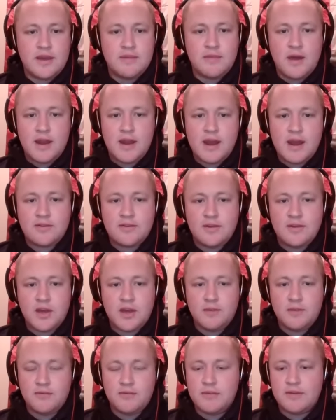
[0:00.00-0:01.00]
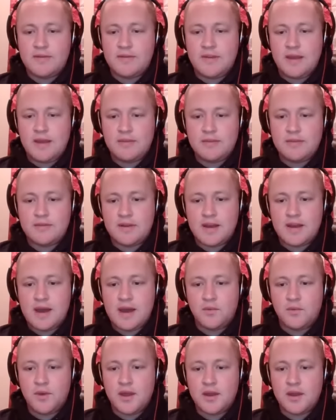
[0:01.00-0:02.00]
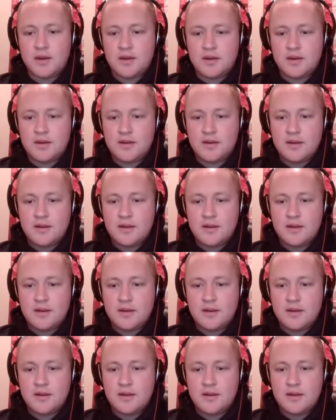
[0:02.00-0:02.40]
It might actually come from a team that did not win.